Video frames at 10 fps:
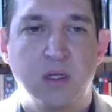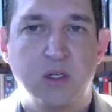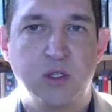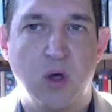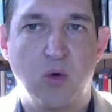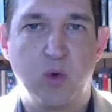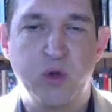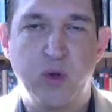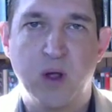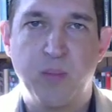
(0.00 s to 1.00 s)
So we're
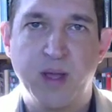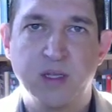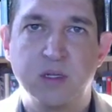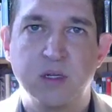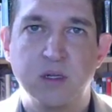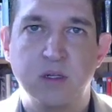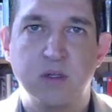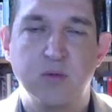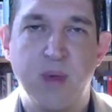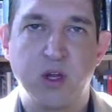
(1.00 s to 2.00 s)
doing our best
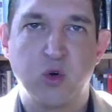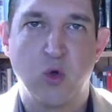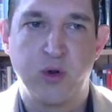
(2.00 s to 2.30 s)
to make sure